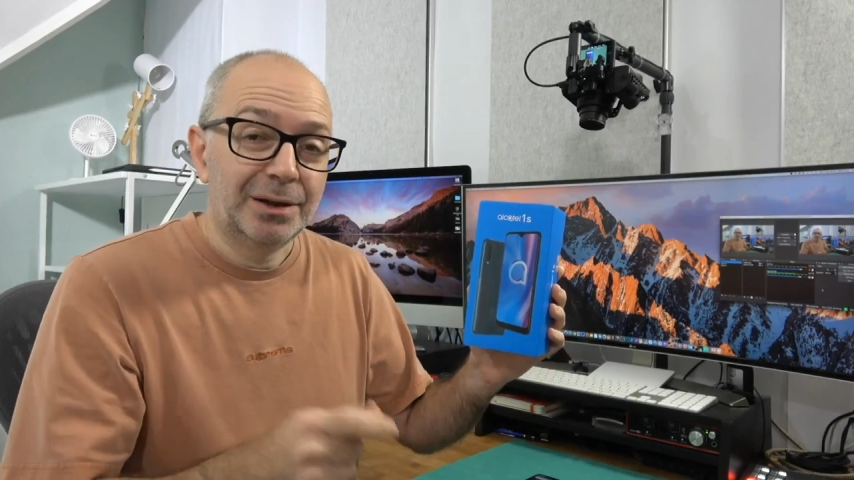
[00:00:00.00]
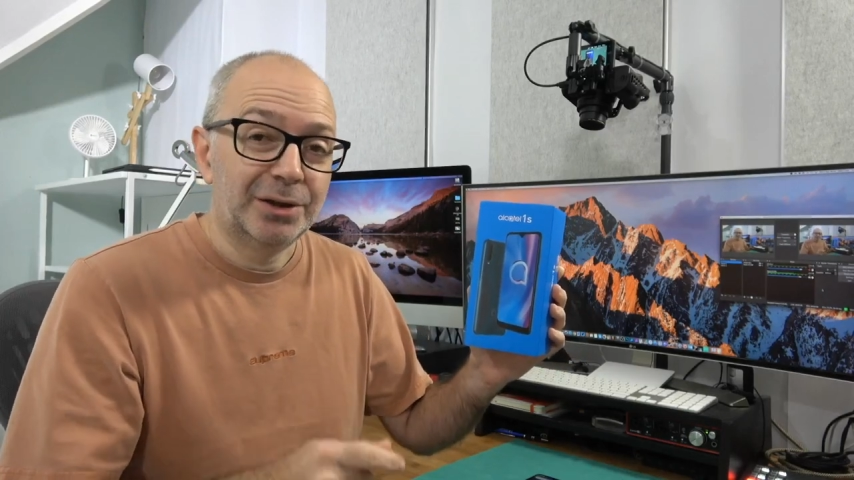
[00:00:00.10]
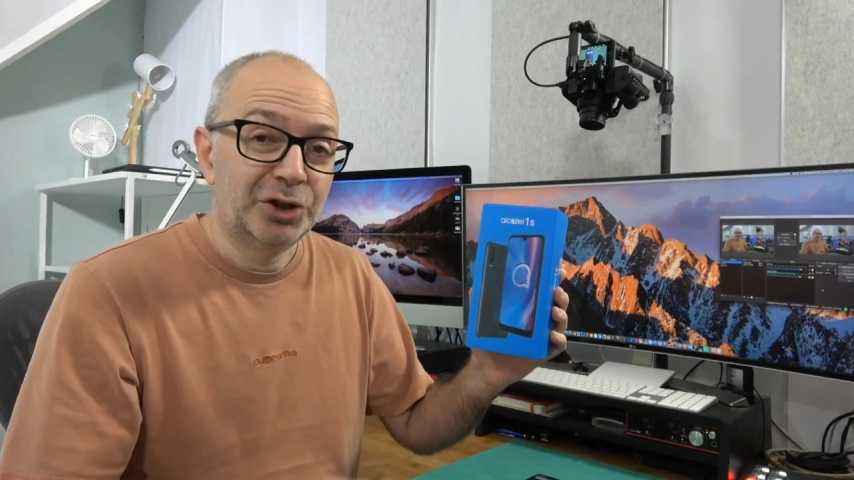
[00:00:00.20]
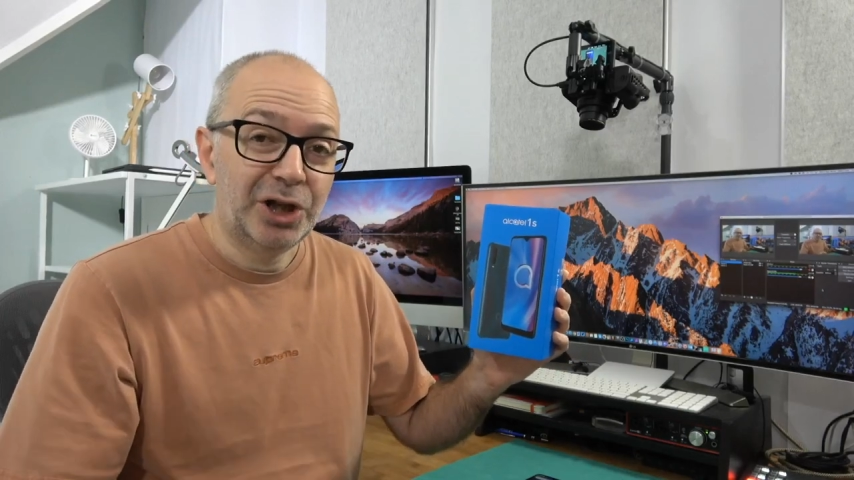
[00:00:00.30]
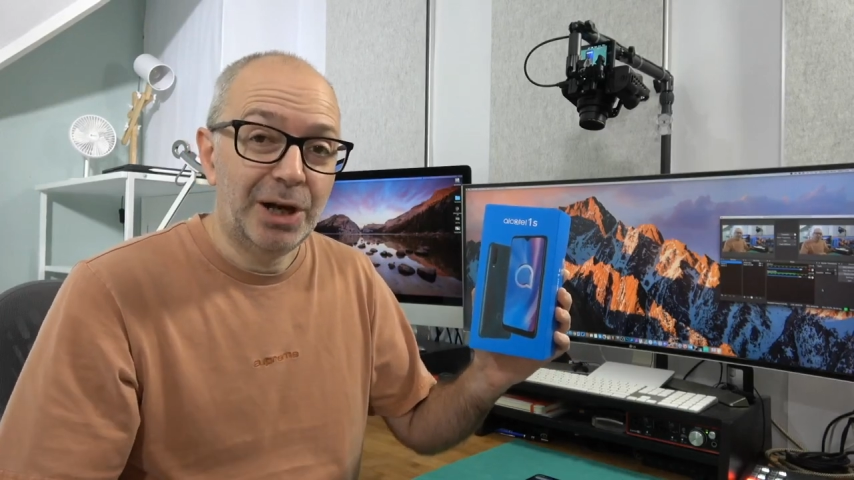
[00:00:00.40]
I'm
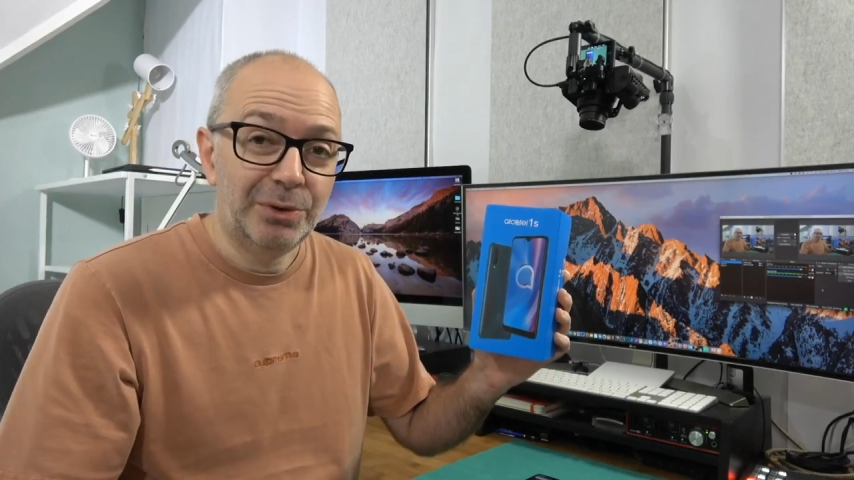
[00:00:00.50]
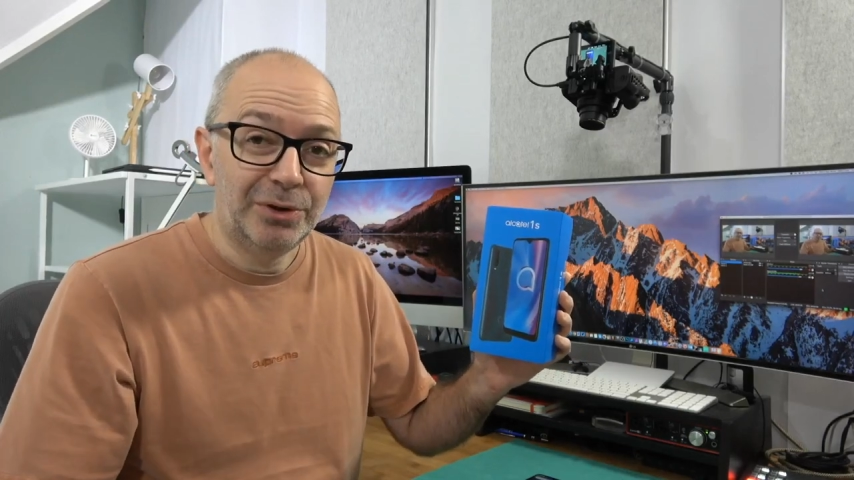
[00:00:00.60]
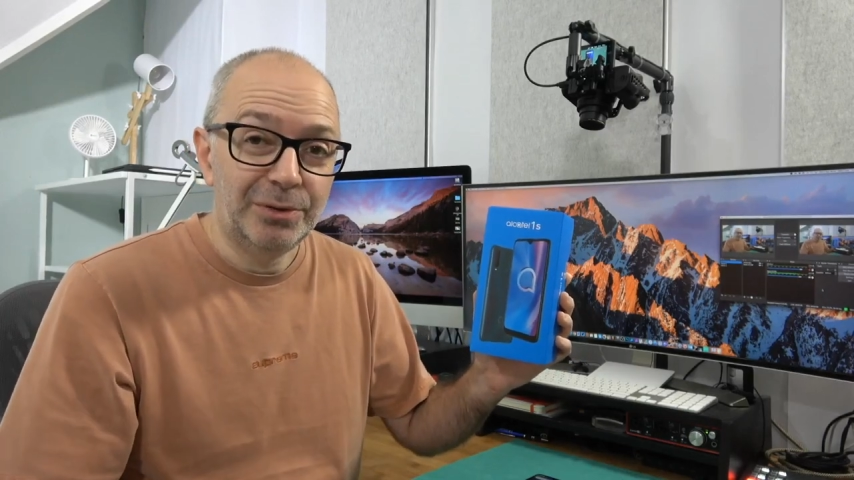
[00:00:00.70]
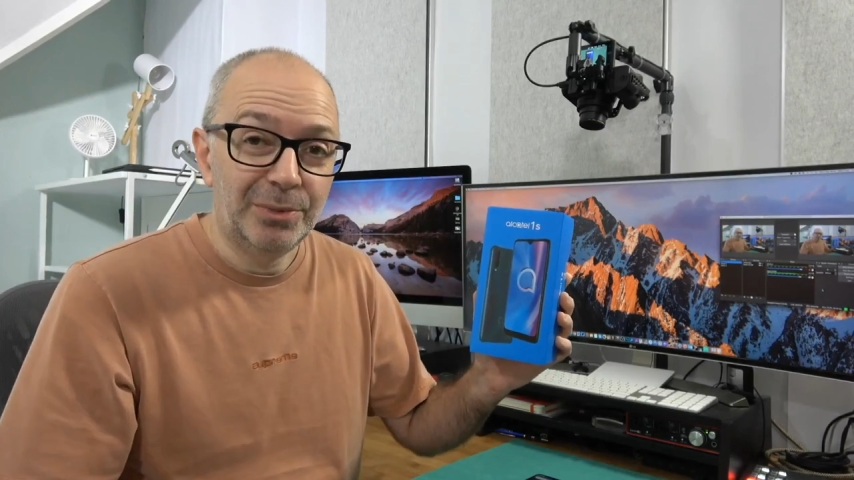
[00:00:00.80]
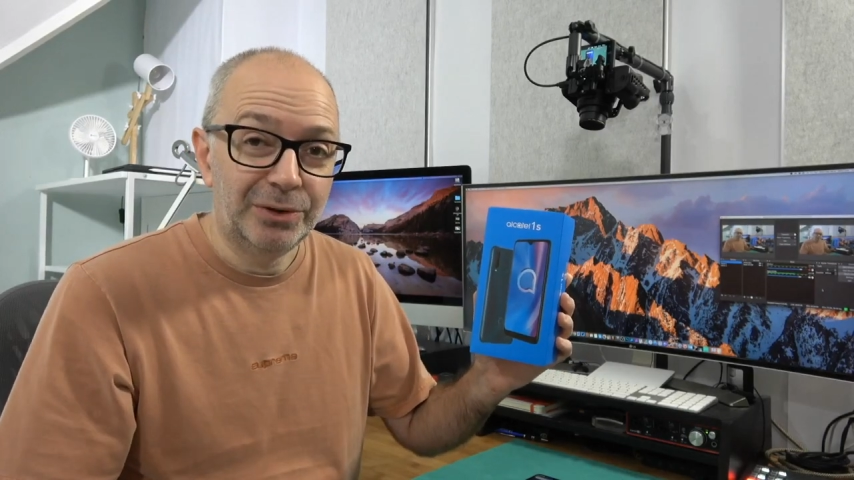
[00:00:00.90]
going to share with
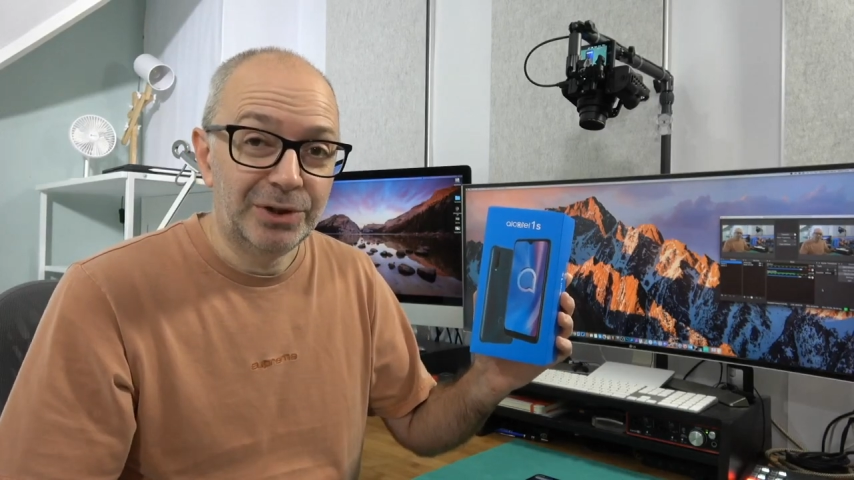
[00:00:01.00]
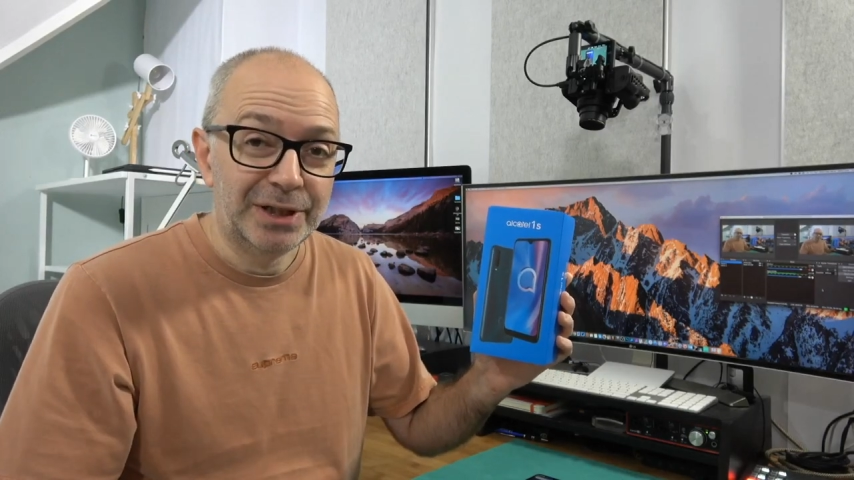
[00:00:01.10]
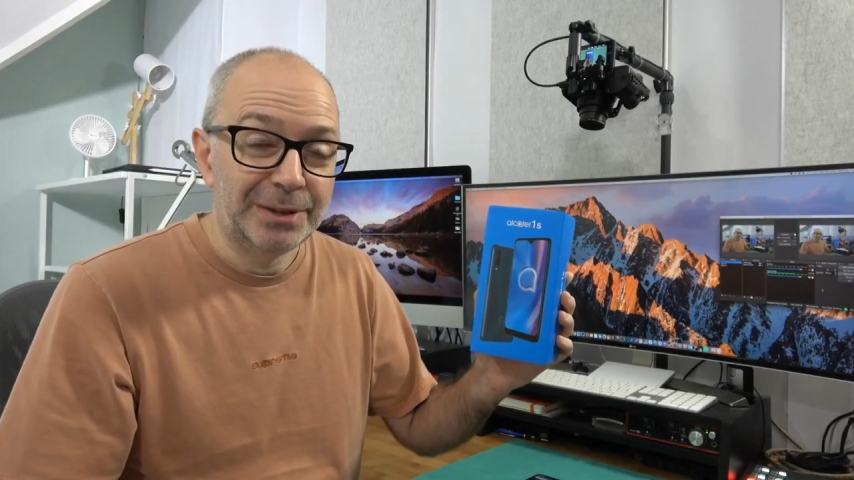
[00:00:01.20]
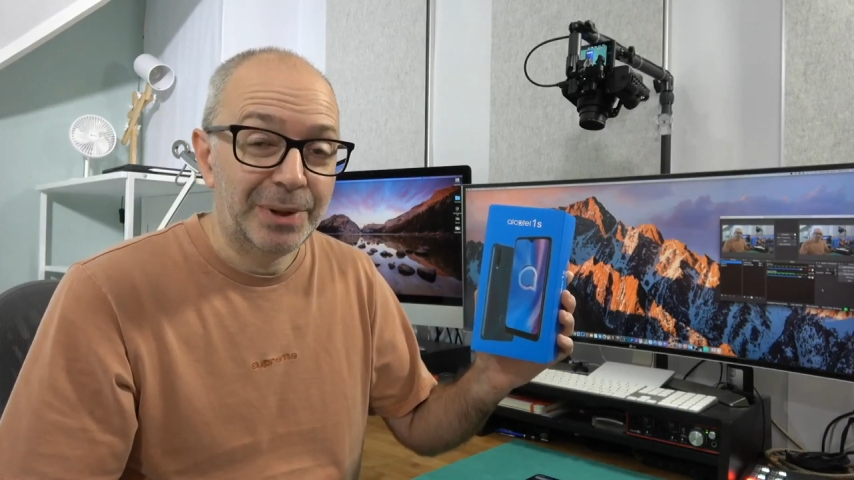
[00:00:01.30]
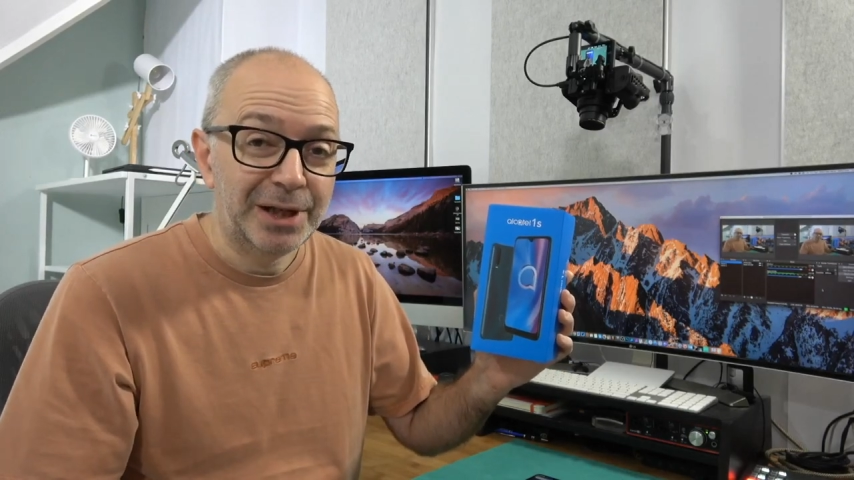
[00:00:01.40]
you my
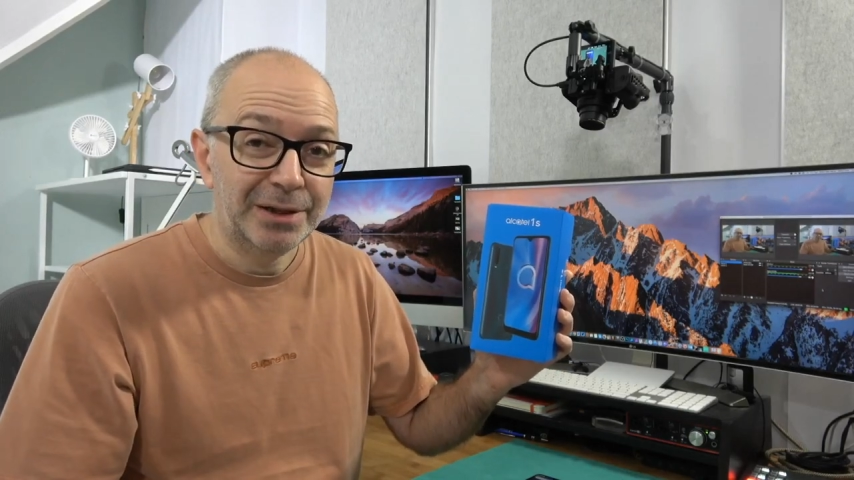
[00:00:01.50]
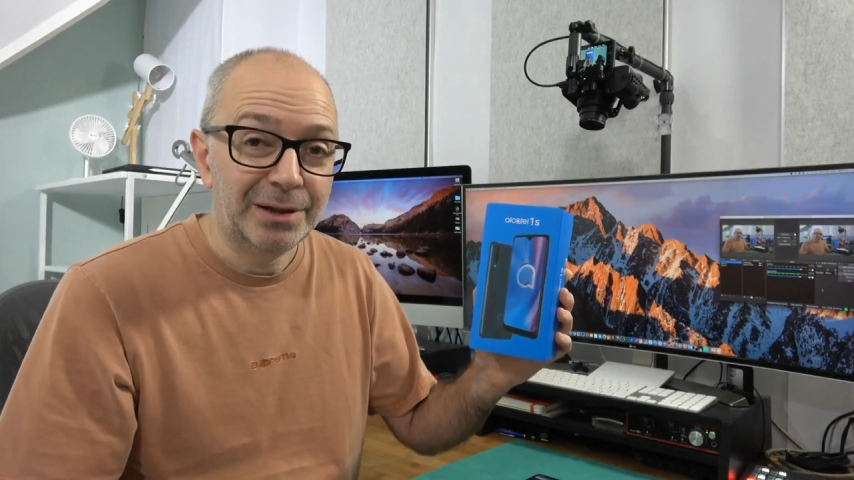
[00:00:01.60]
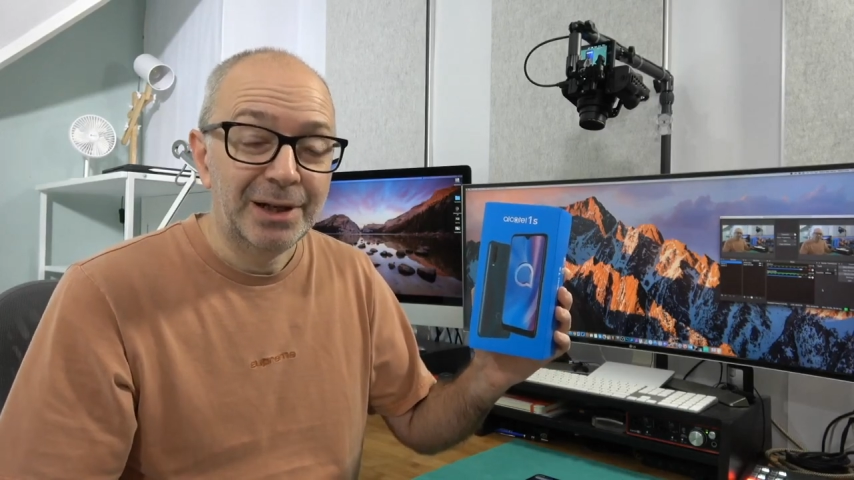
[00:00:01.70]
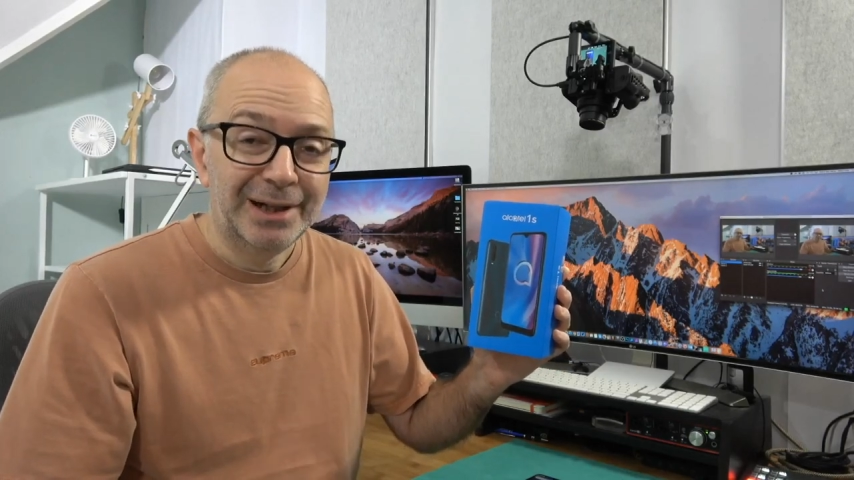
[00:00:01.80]
honest opinion.